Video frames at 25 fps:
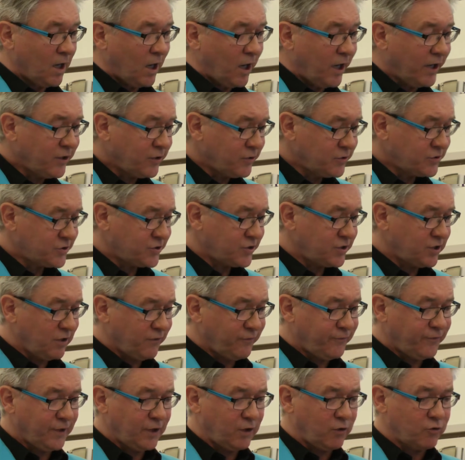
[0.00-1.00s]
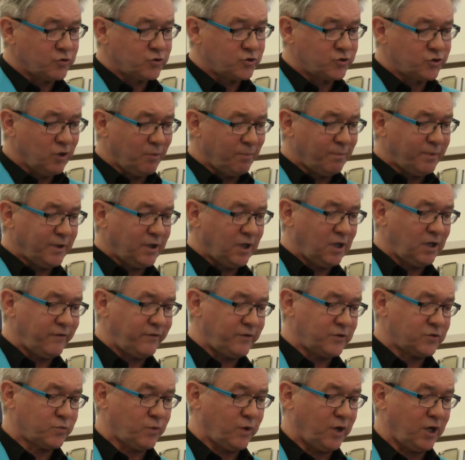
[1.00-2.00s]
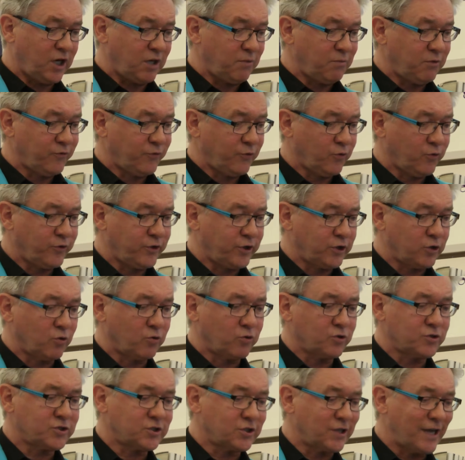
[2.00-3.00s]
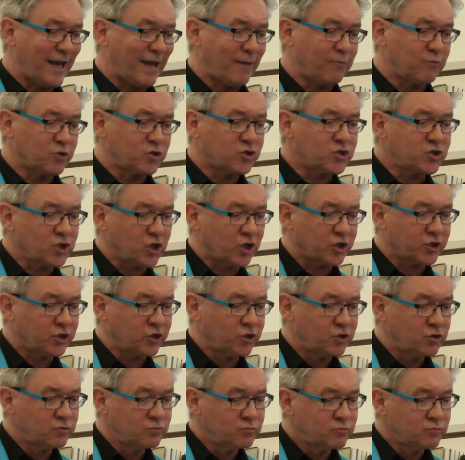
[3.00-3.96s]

I could see a fellow jumping out of his way before the door slammed shut.